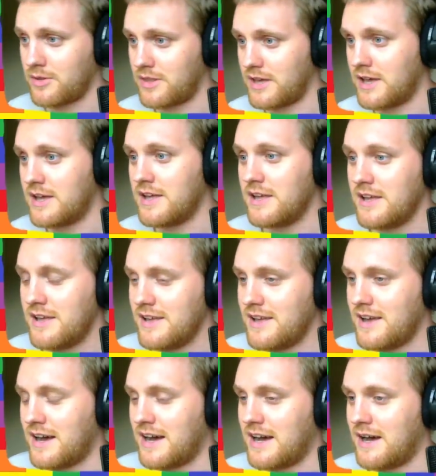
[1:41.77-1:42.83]
mod there.
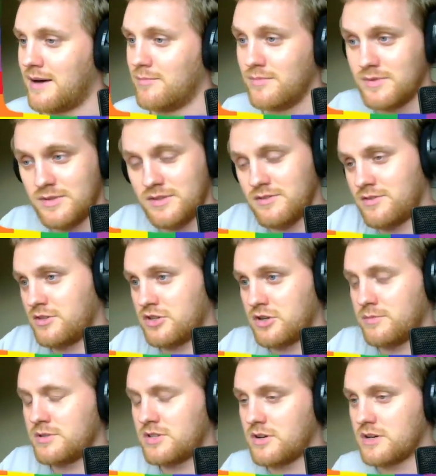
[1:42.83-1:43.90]
You've got
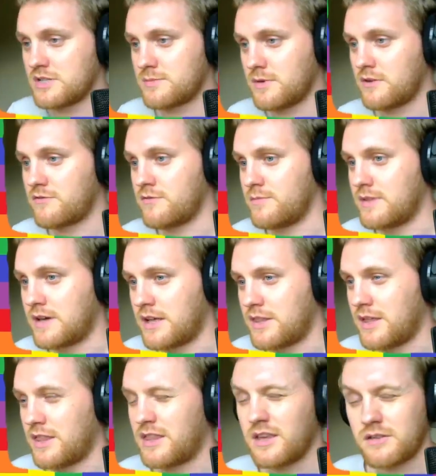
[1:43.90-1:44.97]
Double Doors mod from I
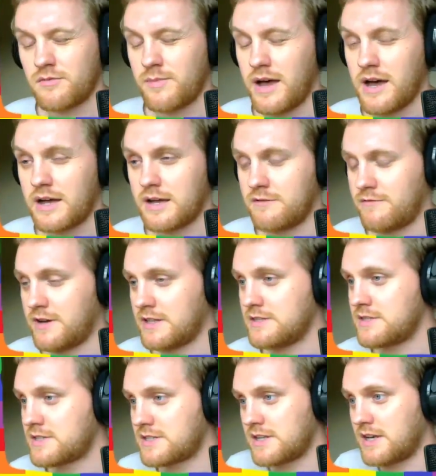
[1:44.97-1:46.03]
think that's from Ark
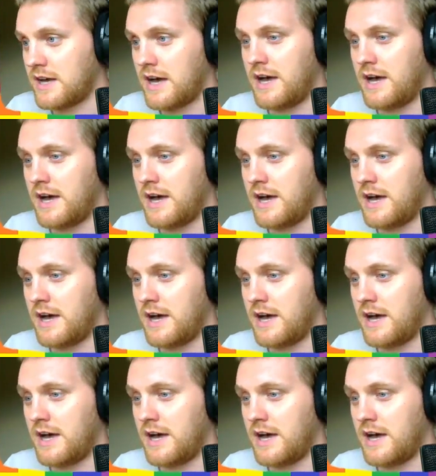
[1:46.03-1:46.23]
Advanced,